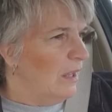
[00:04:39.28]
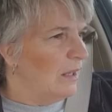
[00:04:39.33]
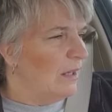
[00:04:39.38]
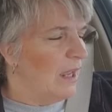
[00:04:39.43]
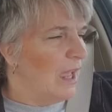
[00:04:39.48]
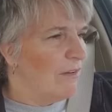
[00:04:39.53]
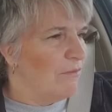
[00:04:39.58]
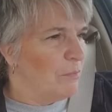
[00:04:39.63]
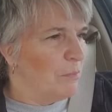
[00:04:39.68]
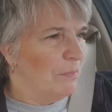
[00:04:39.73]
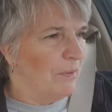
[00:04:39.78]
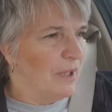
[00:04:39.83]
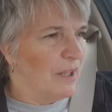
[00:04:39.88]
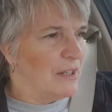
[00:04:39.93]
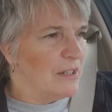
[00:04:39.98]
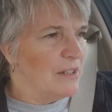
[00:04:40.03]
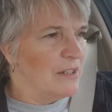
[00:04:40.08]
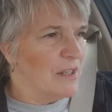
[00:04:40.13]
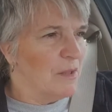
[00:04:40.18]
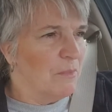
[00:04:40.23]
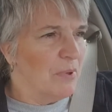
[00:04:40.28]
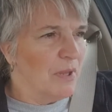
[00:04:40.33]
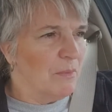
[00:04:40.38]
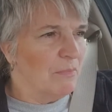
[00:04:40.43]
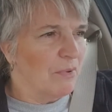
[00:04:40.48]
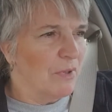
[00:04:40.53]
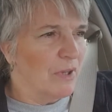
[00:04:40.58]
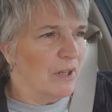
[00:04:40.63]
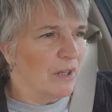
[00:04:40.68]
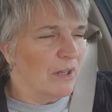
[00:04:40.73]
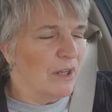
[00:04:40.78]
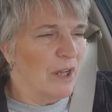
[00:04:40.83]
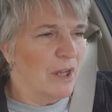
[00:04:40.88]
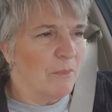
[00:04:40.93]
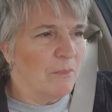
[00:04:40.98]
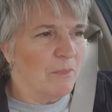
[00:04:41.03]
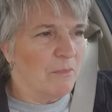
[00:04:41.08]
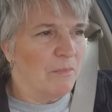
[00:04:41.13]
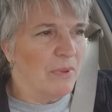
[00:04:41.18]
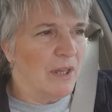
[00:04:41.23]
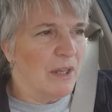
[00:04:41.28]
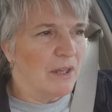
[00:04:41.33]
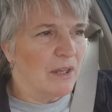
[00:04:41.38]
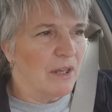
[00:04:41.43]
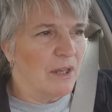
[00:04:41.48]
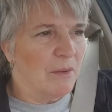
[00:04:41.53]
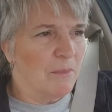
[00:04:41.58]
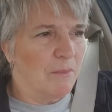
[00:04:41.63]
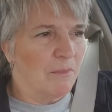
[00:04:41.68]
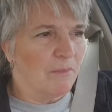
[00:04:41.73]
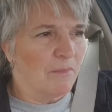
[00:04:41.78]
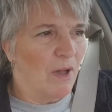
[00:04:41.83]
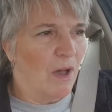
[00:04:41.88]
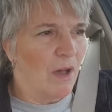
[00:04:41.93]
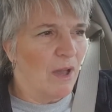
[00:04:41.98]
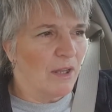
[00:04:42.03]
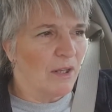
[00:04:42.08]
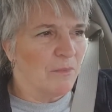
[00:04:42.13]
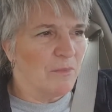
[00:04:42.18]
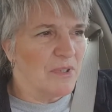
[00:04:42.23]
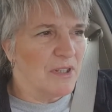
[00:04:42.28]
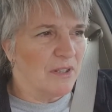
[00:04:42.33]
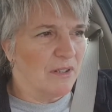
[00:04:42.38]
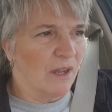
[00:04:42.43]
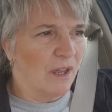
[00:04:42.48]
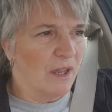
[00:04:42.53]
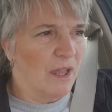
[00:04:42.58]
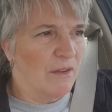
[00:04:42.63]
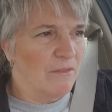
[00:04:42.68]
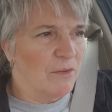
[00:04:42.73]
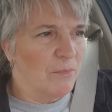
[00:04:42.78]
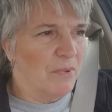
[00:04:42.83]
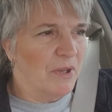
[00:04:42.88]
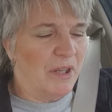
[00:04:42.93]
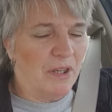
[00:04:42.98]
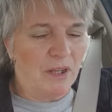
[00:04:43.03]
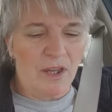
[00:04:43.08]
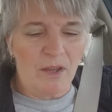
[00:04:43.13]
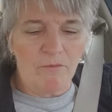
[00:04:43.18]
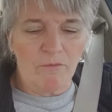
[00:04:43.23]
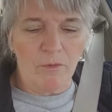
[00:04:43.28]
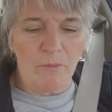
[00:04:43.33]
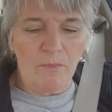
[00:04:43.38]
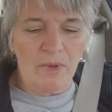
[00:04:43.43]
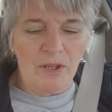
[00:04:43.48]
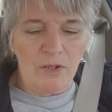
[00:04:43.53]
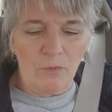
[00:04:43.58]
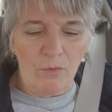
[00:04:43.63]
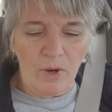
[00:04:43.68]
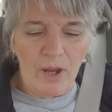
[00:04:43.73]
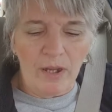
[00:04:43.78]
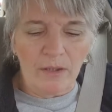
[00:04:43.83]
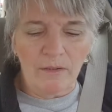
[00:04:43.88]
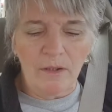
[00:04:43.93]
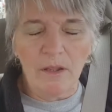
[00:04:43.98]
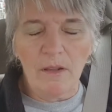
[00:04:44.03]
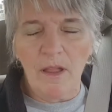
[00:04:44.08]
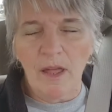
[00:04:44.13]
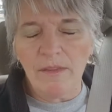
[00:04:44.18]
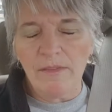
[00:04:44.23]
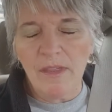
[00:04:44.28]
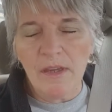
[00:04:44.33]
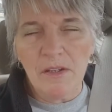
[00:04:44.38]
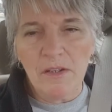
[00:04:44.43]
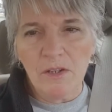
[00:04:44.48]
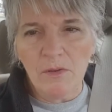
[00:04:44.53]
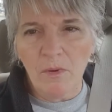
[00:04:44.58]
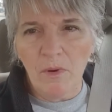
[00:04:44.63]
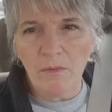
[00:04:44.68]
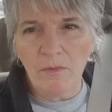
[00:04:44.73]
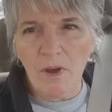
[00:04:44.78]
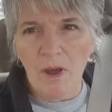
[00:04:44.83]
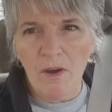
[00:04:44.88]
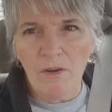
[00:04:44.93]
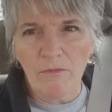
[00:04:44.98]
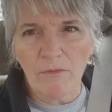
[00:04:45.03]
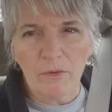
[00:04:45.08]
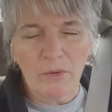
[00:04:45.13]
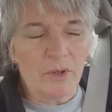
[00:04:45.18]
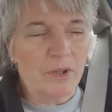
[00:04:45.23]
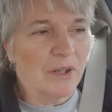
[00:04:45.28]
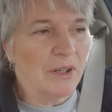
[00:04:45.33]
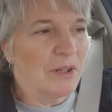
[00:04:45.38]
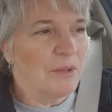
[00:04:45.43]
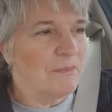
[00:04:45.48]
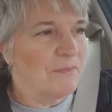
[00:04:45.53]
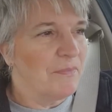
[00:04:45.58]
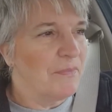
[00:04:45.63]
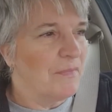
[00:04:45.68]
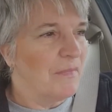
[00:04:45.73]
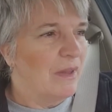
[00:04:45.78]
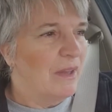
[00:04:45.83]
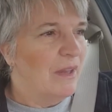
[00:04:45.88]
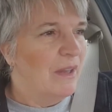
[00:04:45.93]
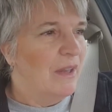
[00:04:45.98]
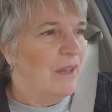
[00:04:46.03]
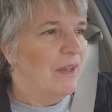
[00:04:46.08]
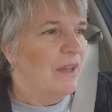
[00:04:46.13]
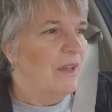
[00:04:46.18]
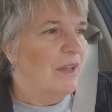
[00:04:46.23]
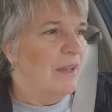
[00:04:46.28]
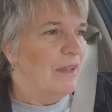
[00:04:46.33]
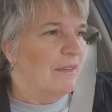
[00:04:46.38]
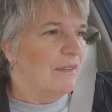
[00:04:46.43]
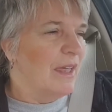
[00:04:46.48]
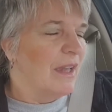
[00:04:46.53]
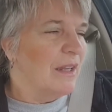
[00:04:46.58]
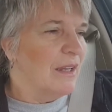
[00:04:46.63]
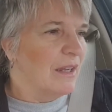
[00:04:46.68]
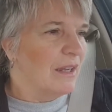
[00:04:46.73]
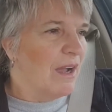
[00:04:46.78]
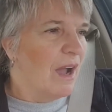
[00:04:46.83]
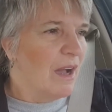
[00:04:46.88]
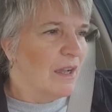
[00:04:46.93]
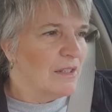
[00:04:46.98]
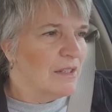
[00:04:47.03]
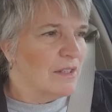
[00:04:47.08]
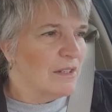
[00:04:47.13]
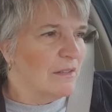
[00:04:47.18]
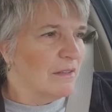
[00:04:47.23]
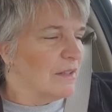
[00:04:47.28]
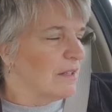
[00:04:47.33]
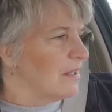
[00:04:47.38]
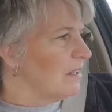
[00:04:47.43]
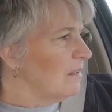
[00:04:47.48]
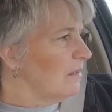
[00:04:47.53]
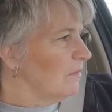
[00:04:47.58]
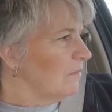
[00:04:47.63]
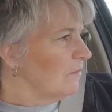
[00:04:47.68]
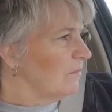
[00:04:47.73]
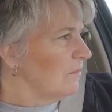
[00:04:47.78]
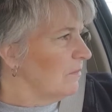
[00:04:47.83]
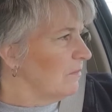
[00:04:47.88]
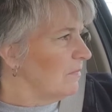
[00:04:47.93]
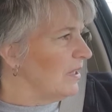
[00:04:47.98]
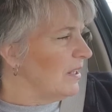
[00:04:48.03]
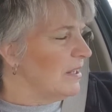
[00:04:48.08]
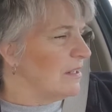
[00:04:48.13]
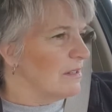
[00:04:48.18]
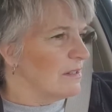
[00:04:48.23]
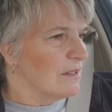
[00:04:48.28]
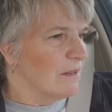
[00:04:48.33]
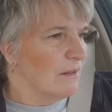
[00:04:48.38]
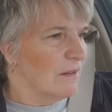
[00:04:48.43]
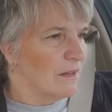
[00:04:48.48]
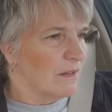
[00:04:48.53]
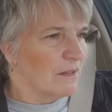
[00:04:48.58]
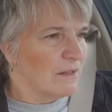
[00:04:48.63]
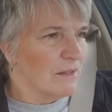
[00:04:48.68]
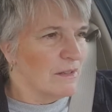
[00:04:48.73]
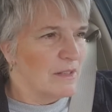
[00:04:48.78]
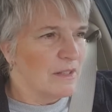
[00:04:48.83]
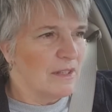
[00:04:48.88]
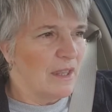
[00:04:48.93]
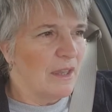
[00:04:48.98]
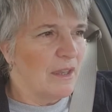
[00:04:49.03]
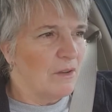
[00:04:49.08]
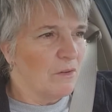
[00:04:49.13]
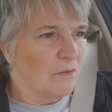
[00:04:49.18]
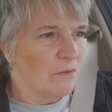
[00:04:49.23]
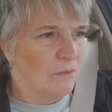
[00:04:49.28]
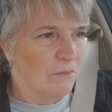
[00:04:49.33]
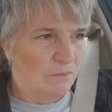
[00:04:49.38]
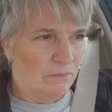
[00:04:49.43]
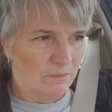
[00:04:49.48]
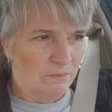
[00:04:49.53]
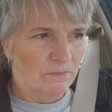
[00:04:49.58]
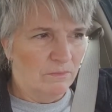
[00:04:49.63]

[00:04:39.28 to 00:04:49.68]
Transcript: and have a place that people can come and pick up items and not have to pick it up from me directly like they do on OfferUp. They can constantly be a sale,